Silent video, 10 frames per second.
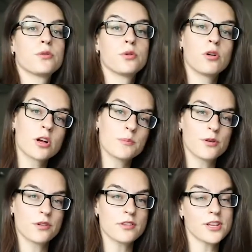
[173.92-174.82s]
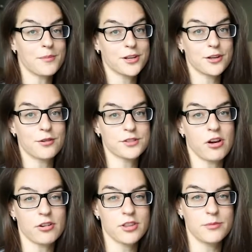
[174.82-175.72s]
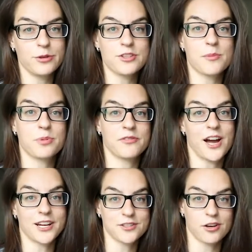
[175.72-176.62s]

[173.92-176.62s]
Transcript: through-hole components, so I'm going to go solder them using the provided